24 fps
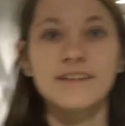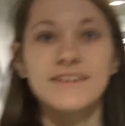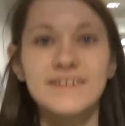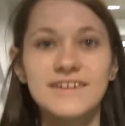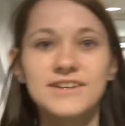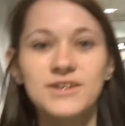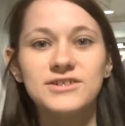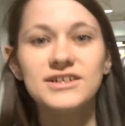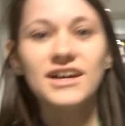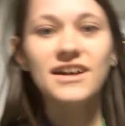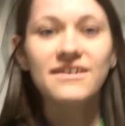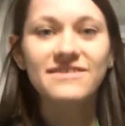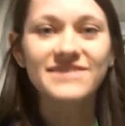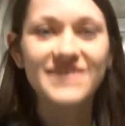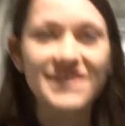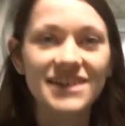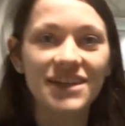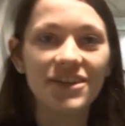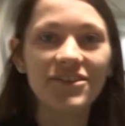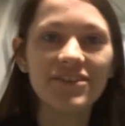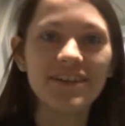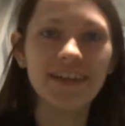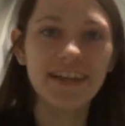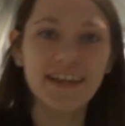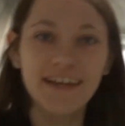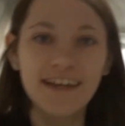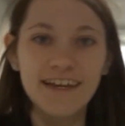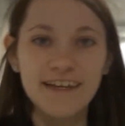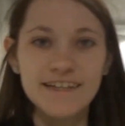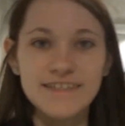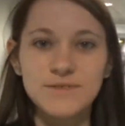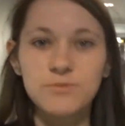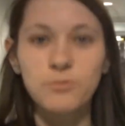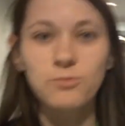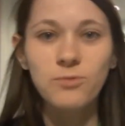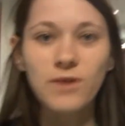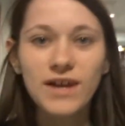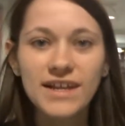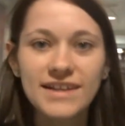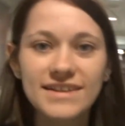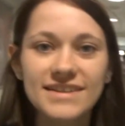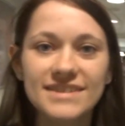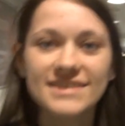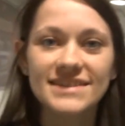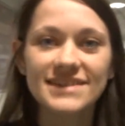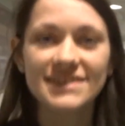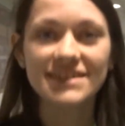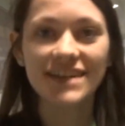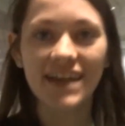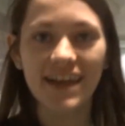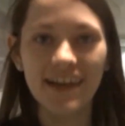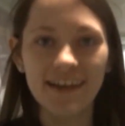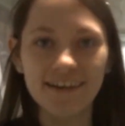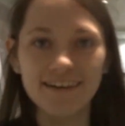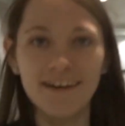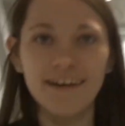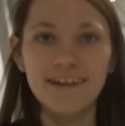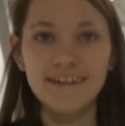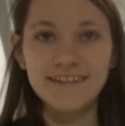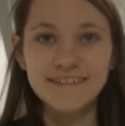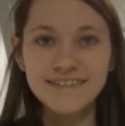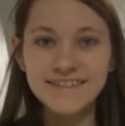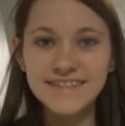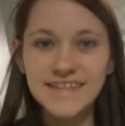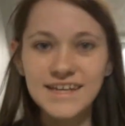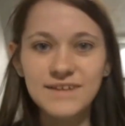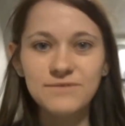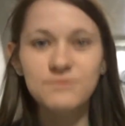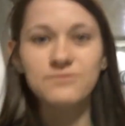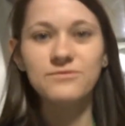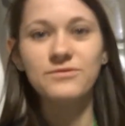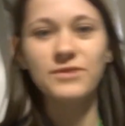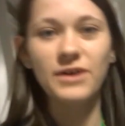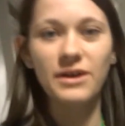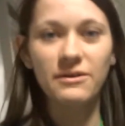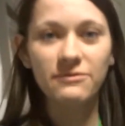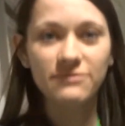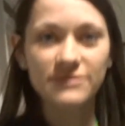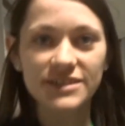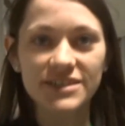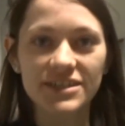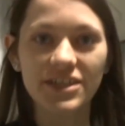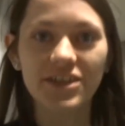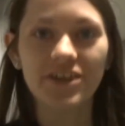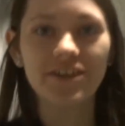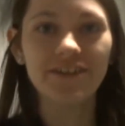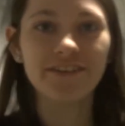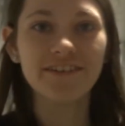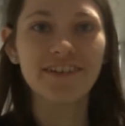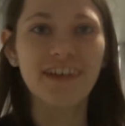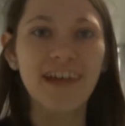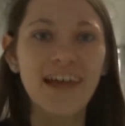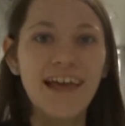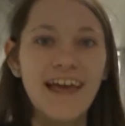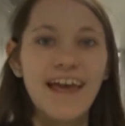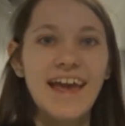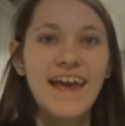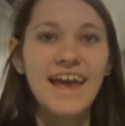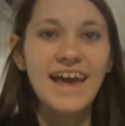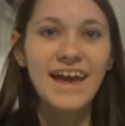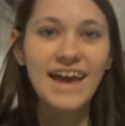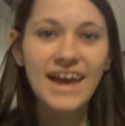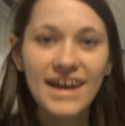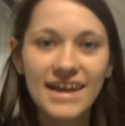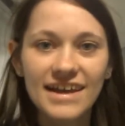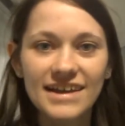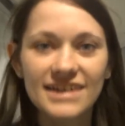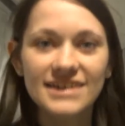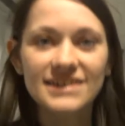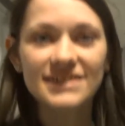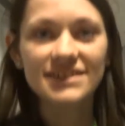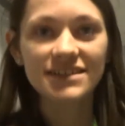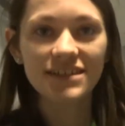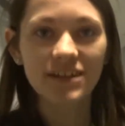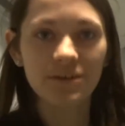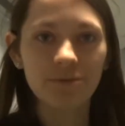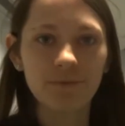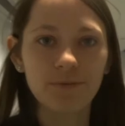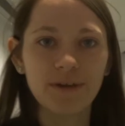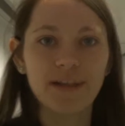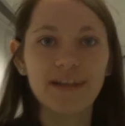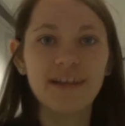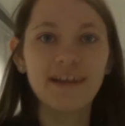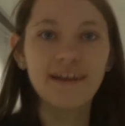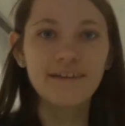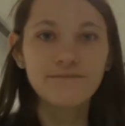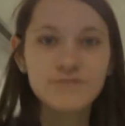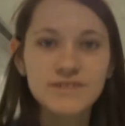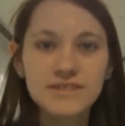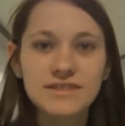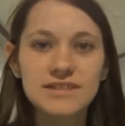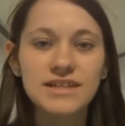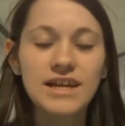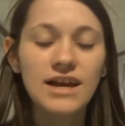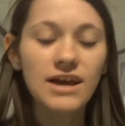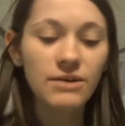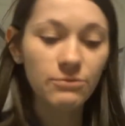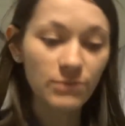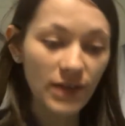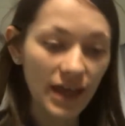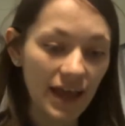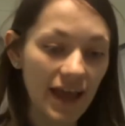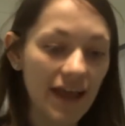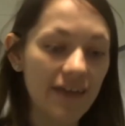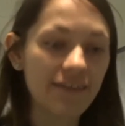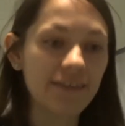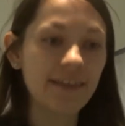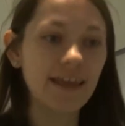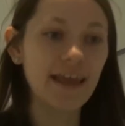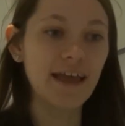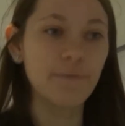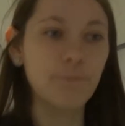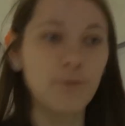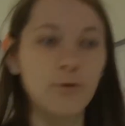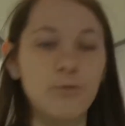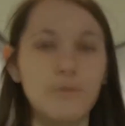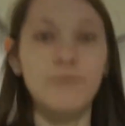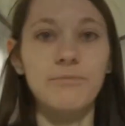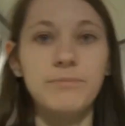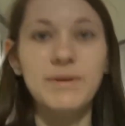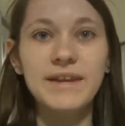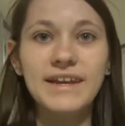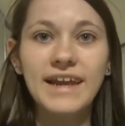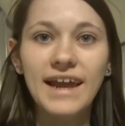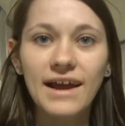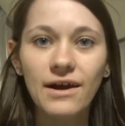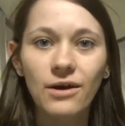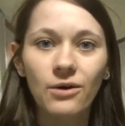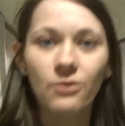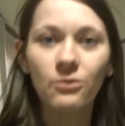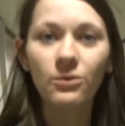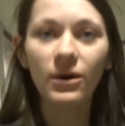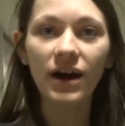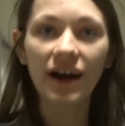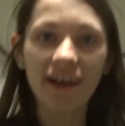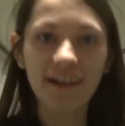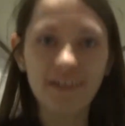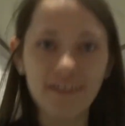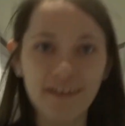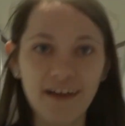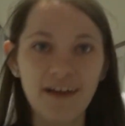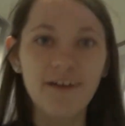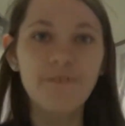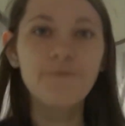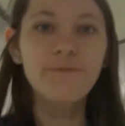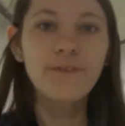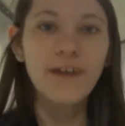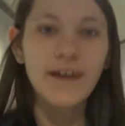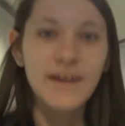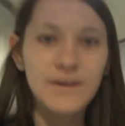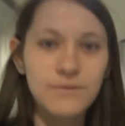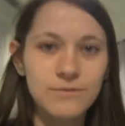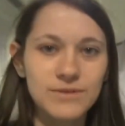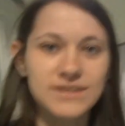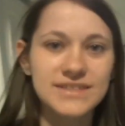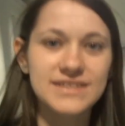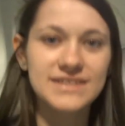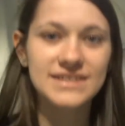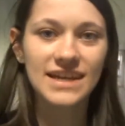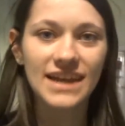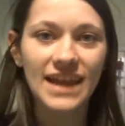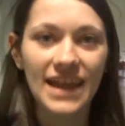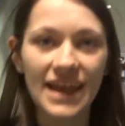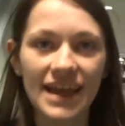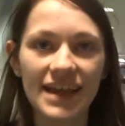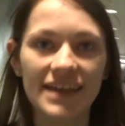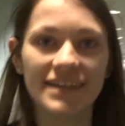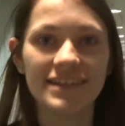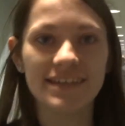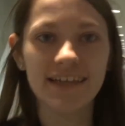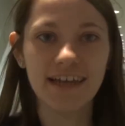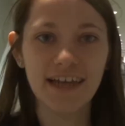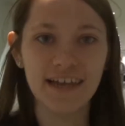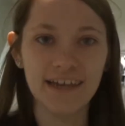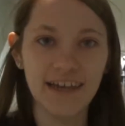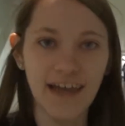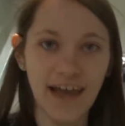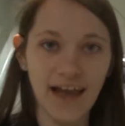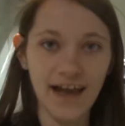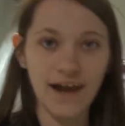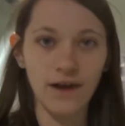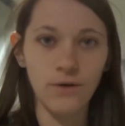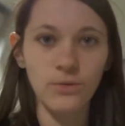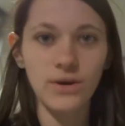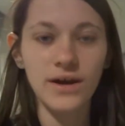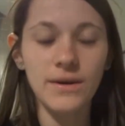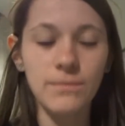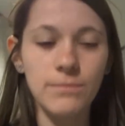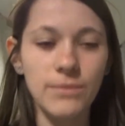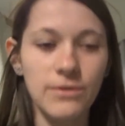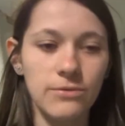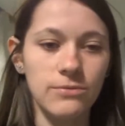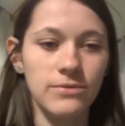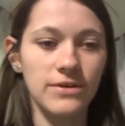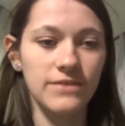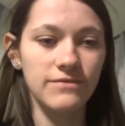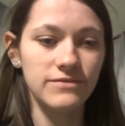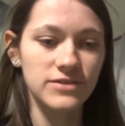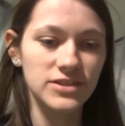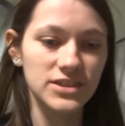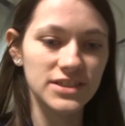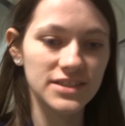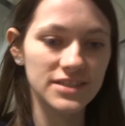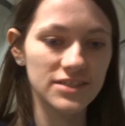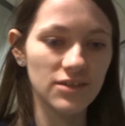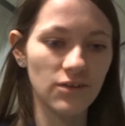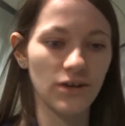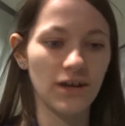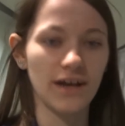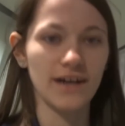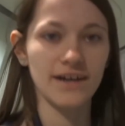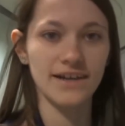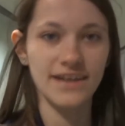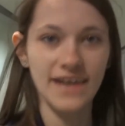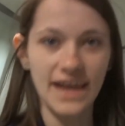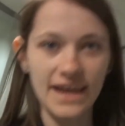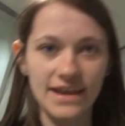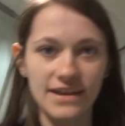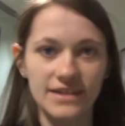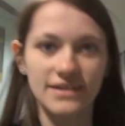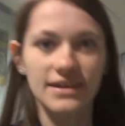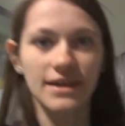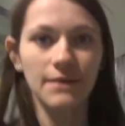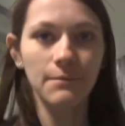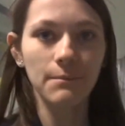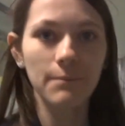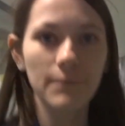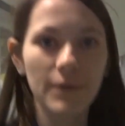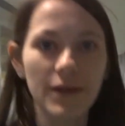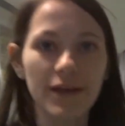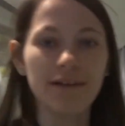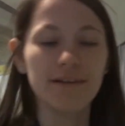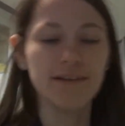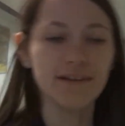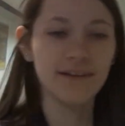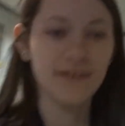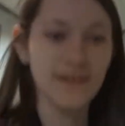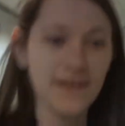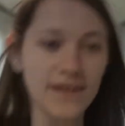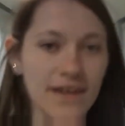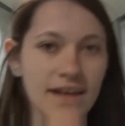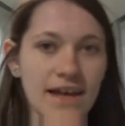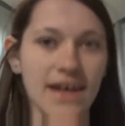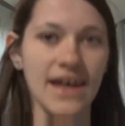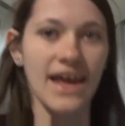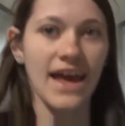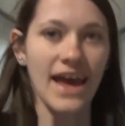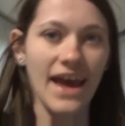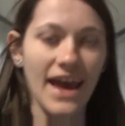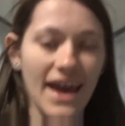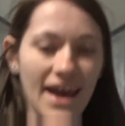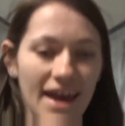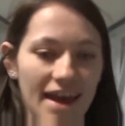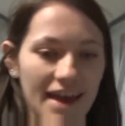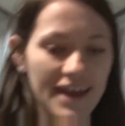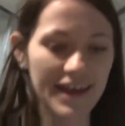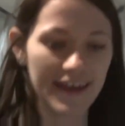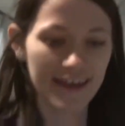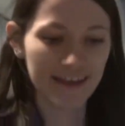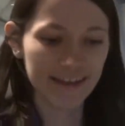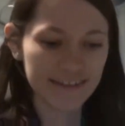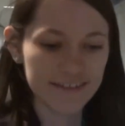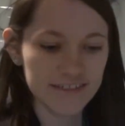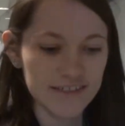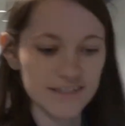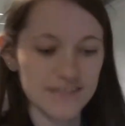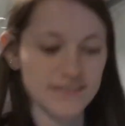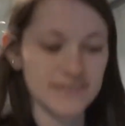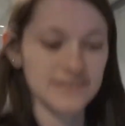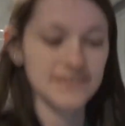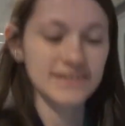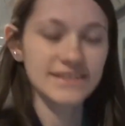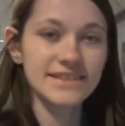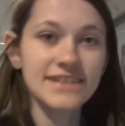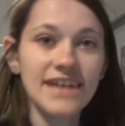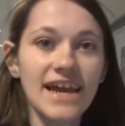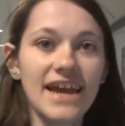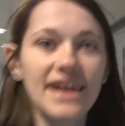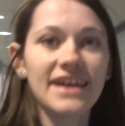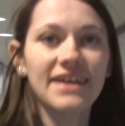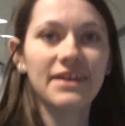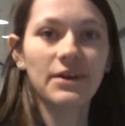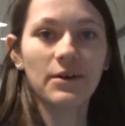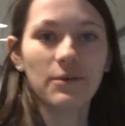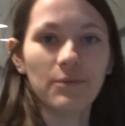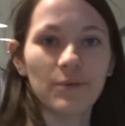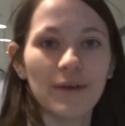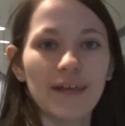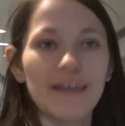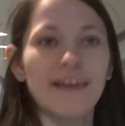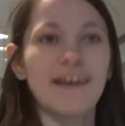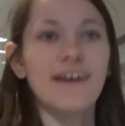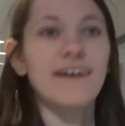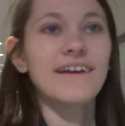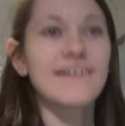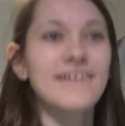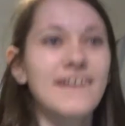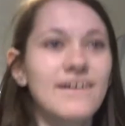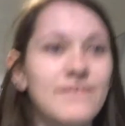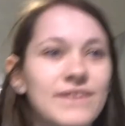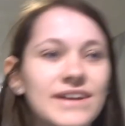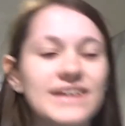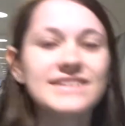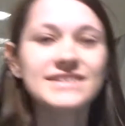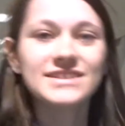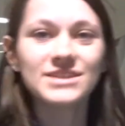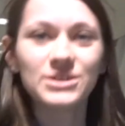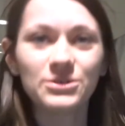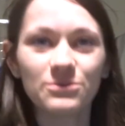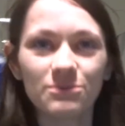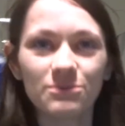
Good afternoon, it is Wednesday nineteenth of June and we are, we're at the airport. We've been here a while. Our flight was delayed an hour but we've just got our gate number, and today we are going to